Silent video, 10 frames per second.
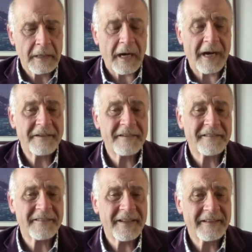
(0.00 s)
I
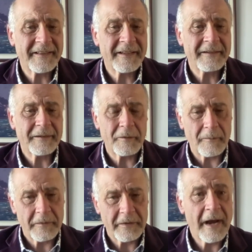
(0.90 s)
just think that
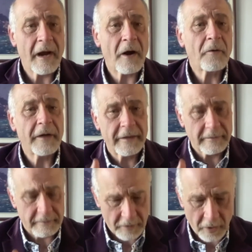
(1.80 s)
now,
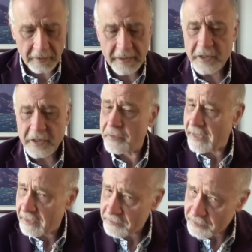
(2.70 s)
and Colleen, you'd
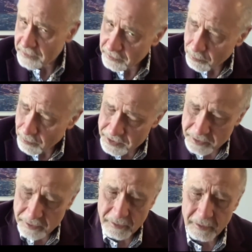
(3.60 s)
asked this
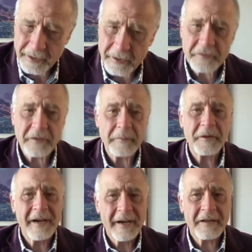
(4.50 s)
question earlier, so I'm going
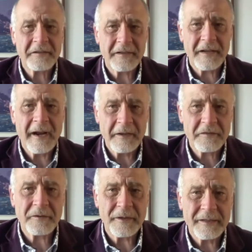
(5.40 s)
to
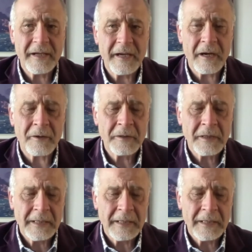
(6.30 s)
answer it now,